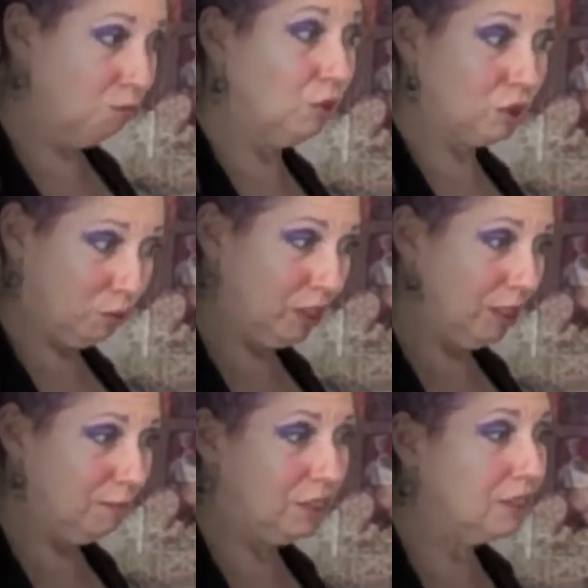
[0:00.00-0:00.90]
worked with
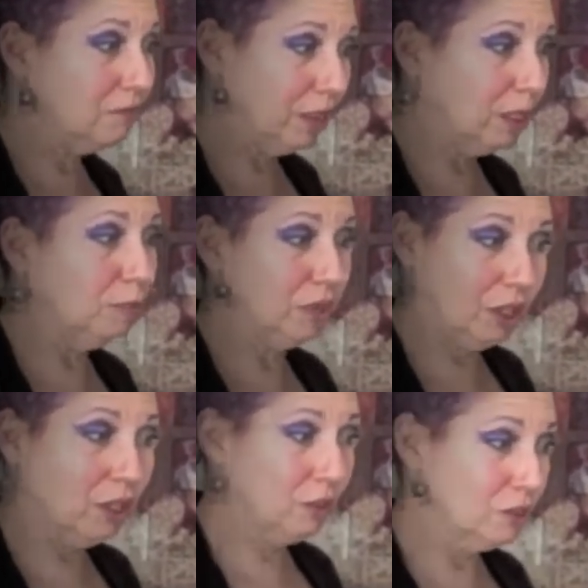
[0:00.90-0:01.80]
him to develop the
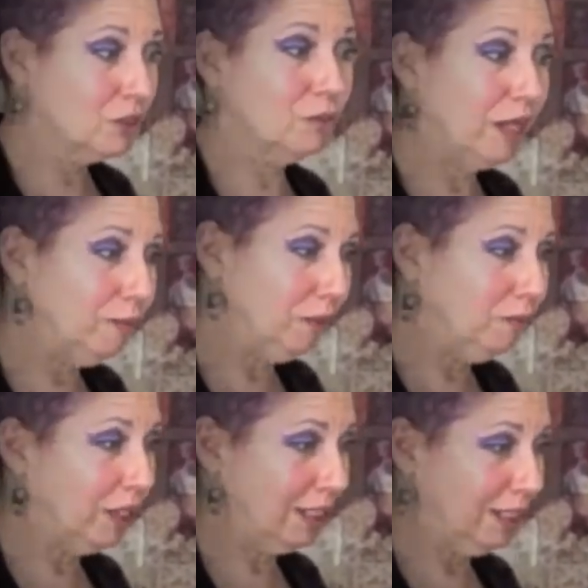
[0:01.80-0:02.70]
colors the way we
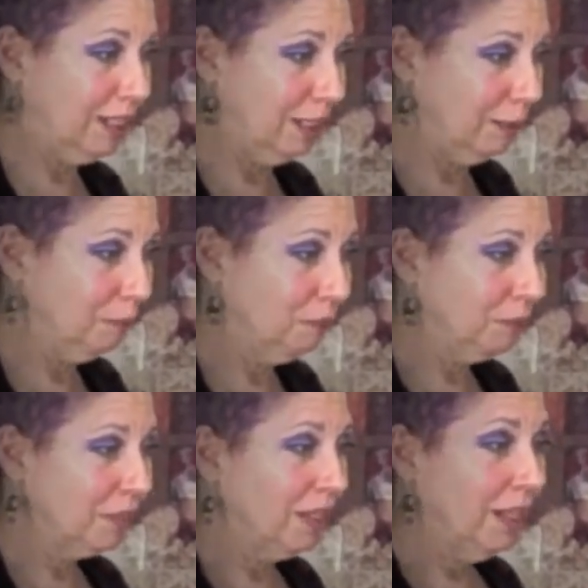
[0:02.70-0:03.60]
wanted them.
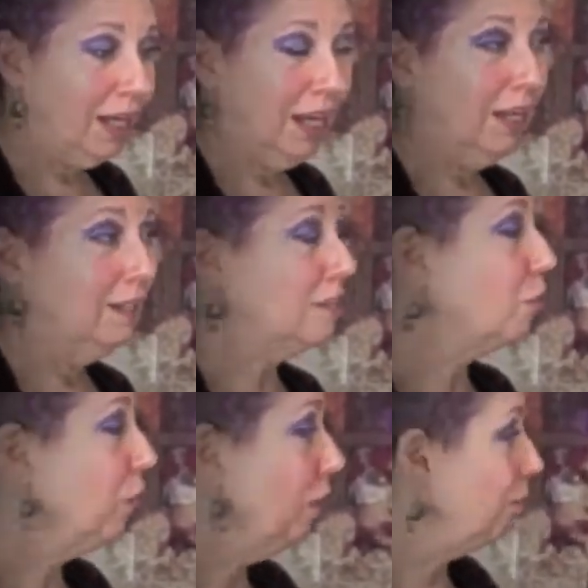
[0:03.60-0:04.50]
And
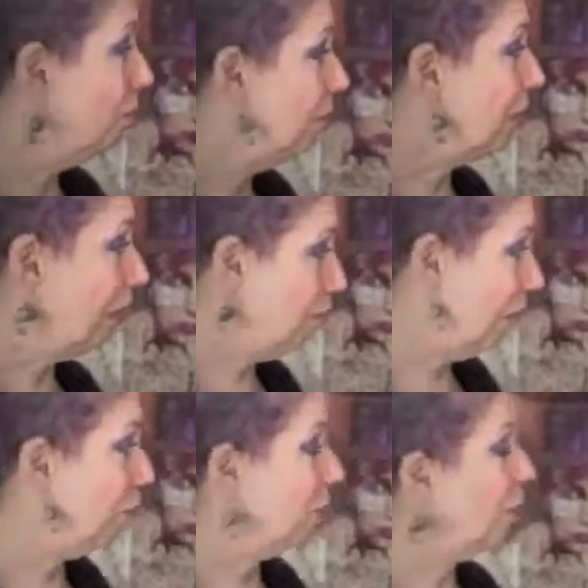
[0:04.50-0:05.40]
so we came
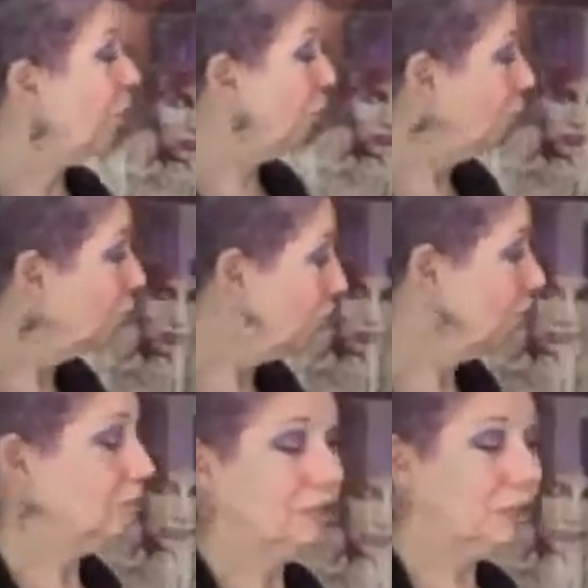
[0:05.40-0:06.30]
out with our own
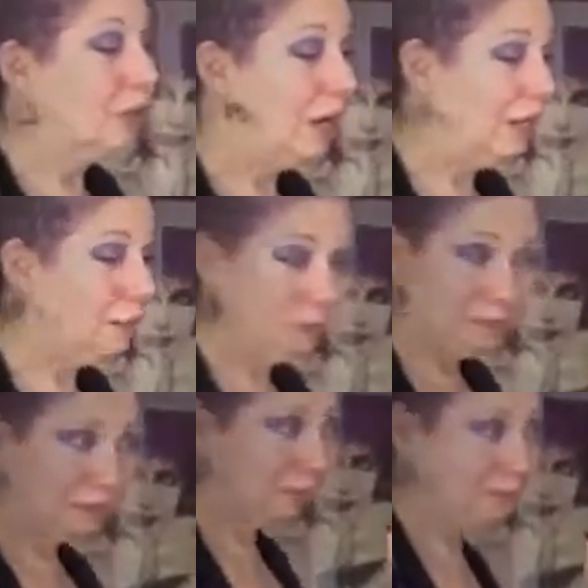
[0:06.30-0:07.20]
line.
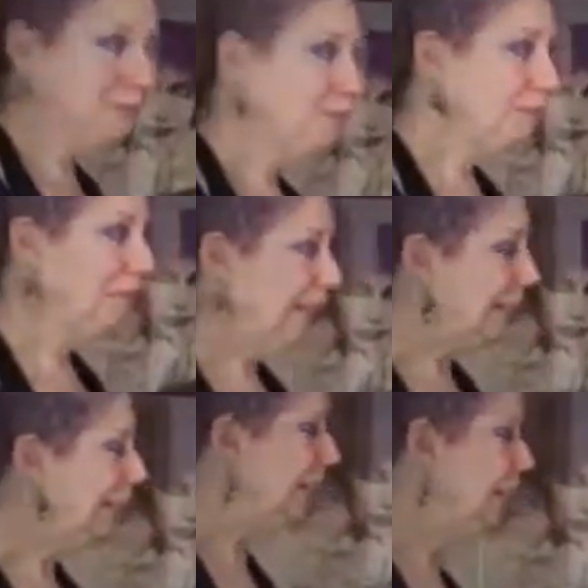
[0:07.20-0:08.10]

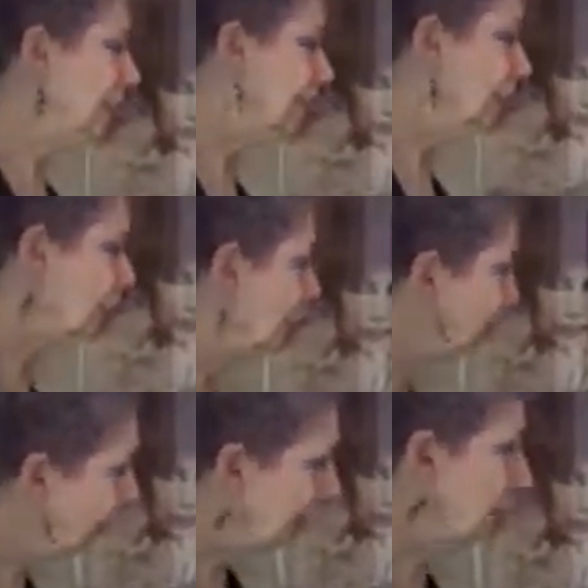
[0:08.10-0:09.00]
Didn't need those
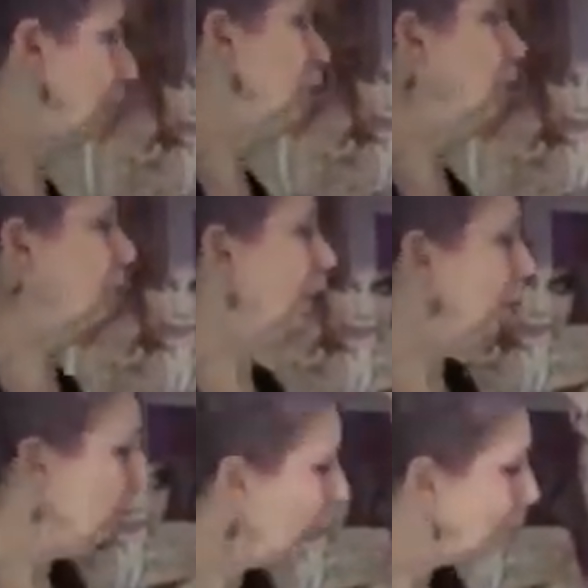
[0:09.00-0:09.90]
English people
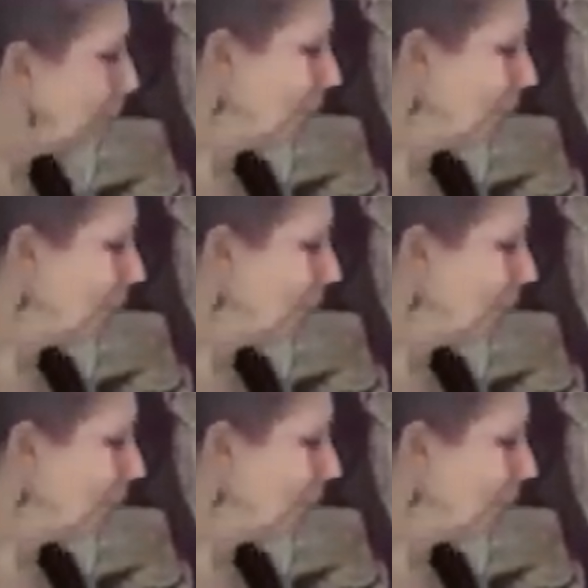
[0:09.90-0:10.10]
anymore.